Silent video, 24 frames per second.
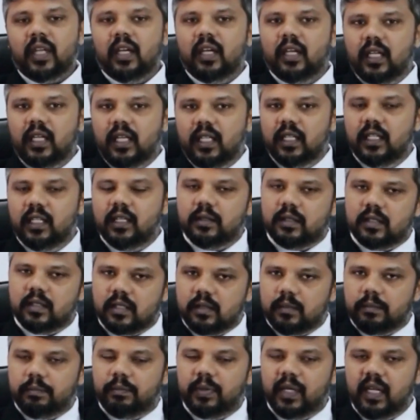In
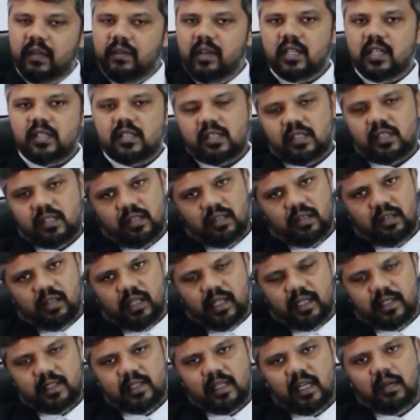this previous
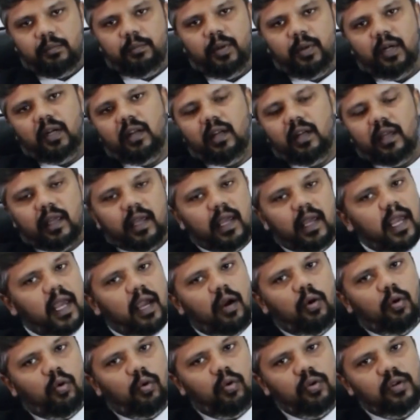example, A
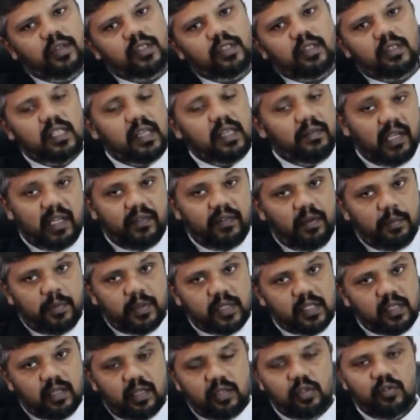holds
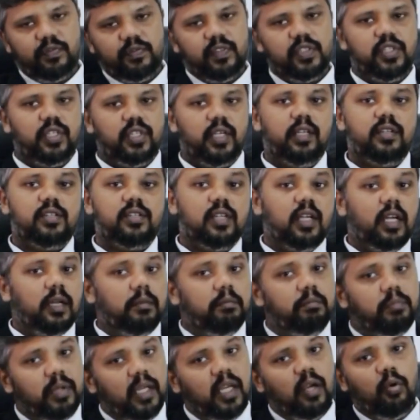75% of the shares
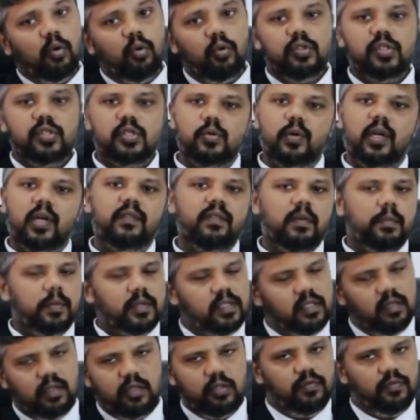and B holds
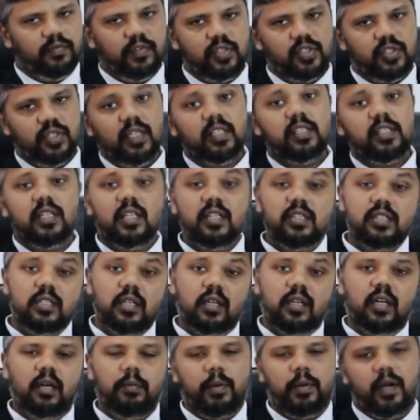25% of the shares in a
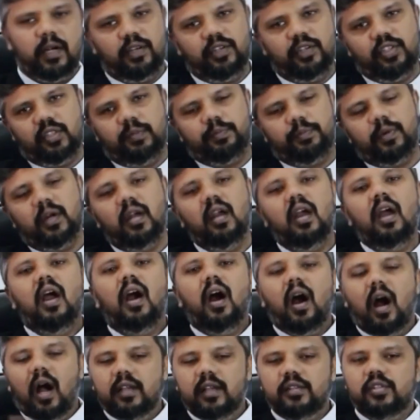general partnership.
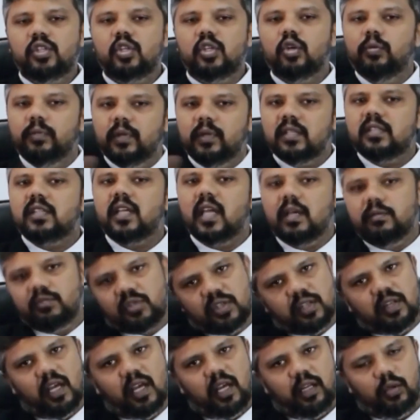Assume the same
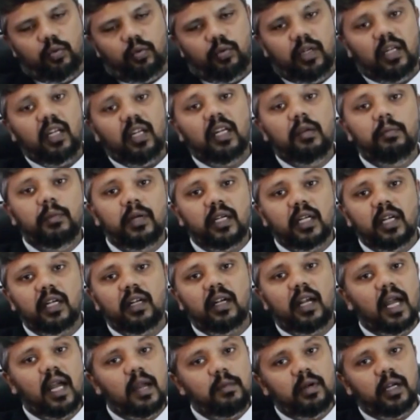scenario in a limited
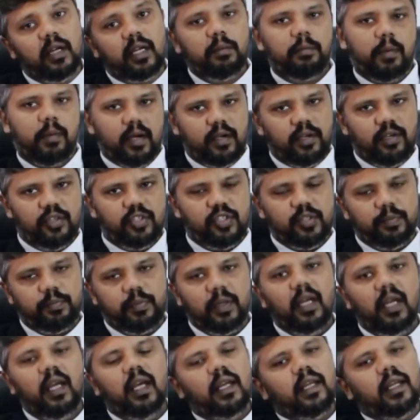liability partnership.
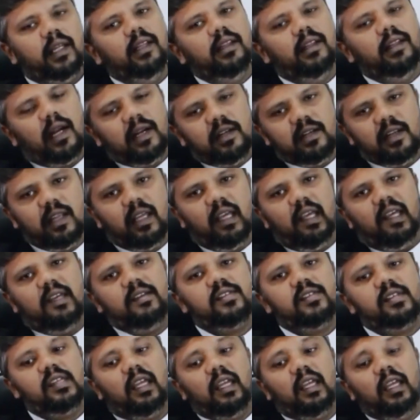In that
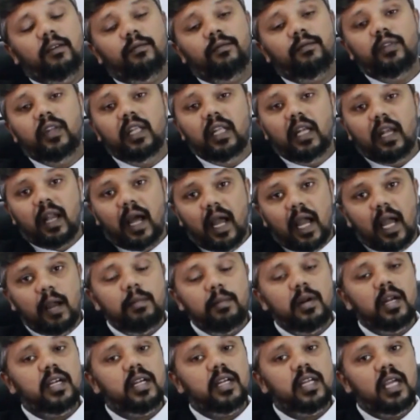case, if the
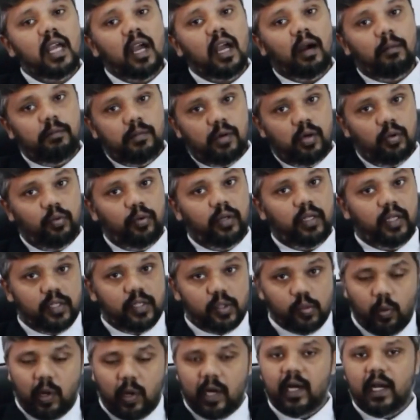liability amount
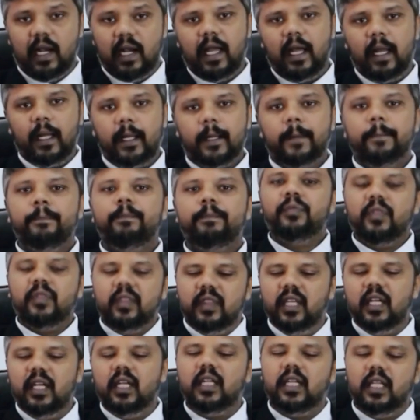is 1 lakh,
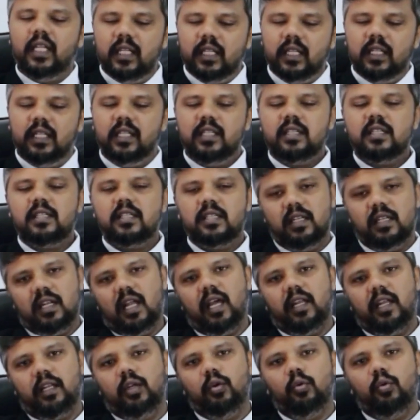then in this
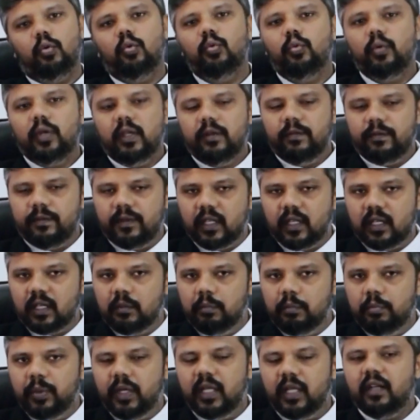scenario, if the
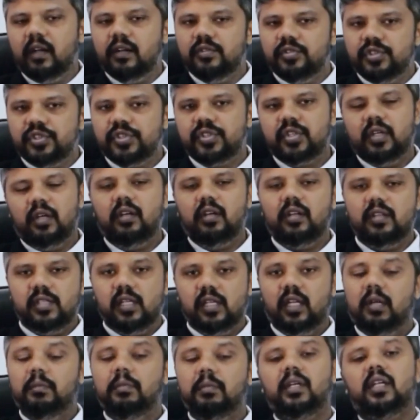company registered is a
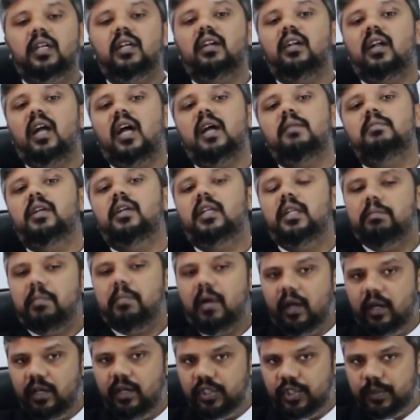limited liability
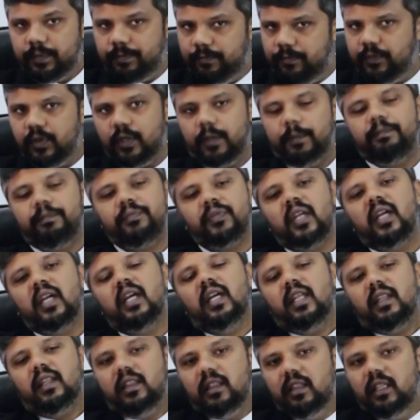partnership firm,
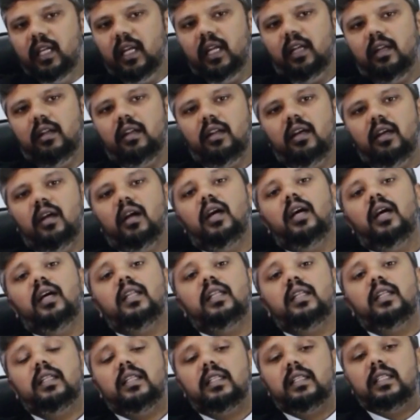then
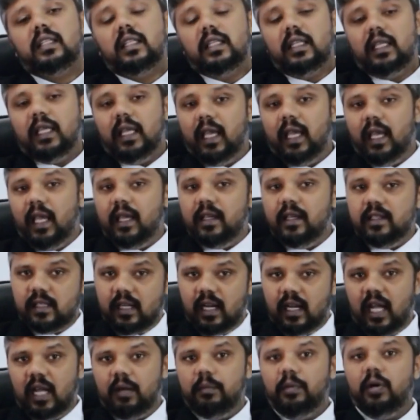A is
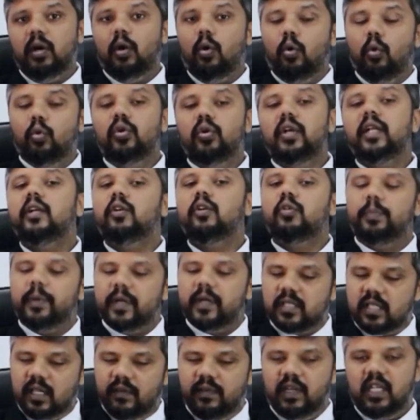liable only to pay
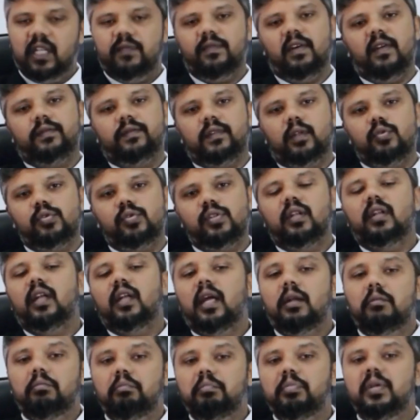75,000
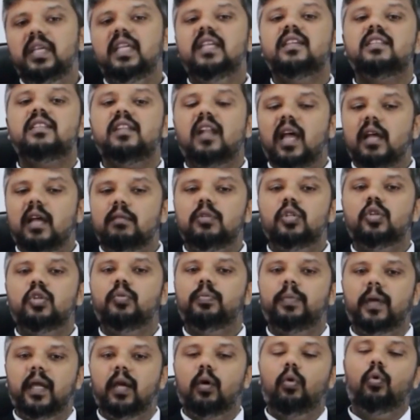and B is liable to
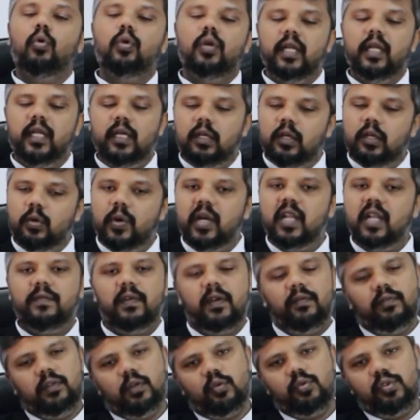pay only
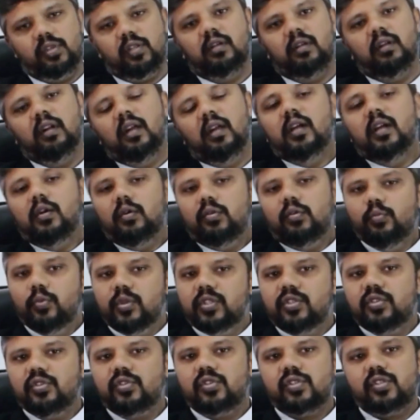25,000,
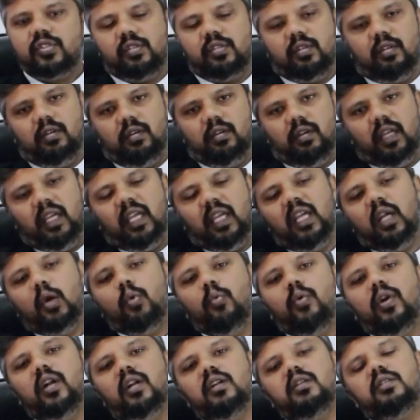which is
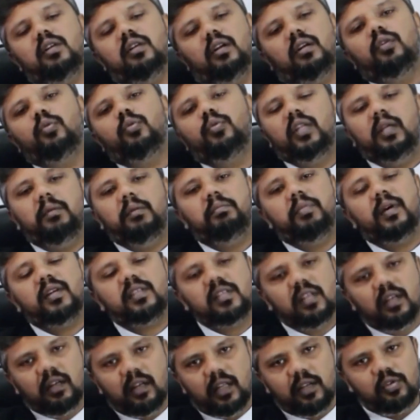equivalent to the
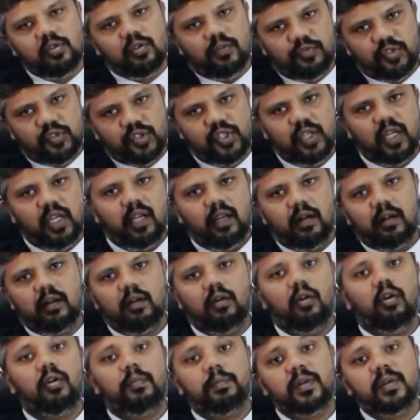percentage of share
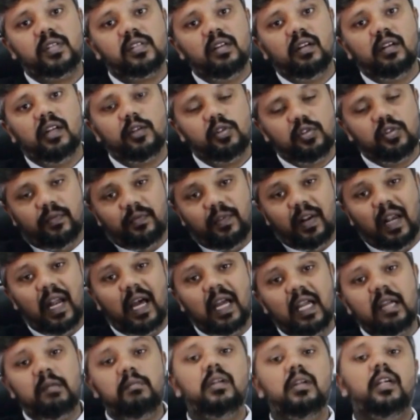or percentage of
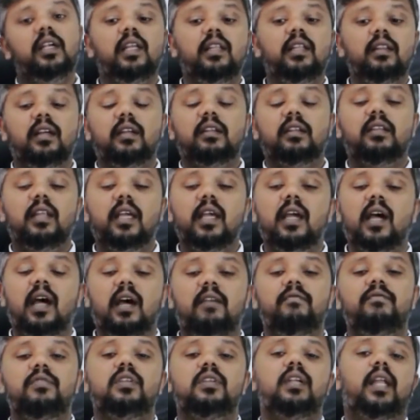liability that they
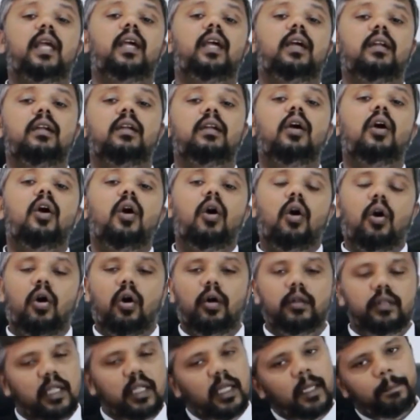have taken
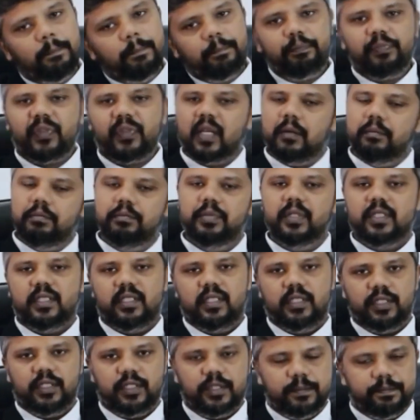on the
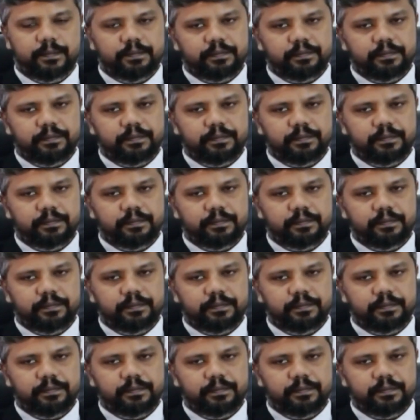business.